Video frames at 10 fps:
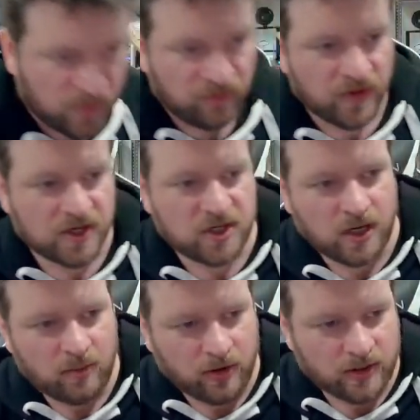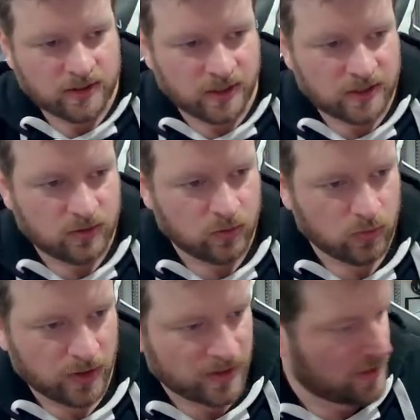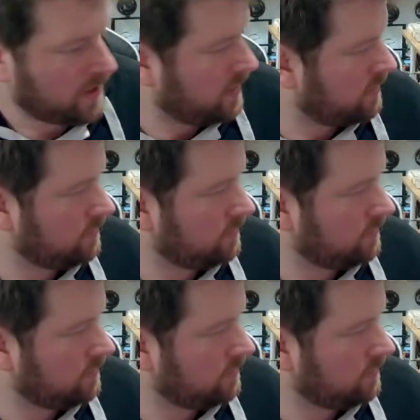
finishing up our installation. Ooh, look at that.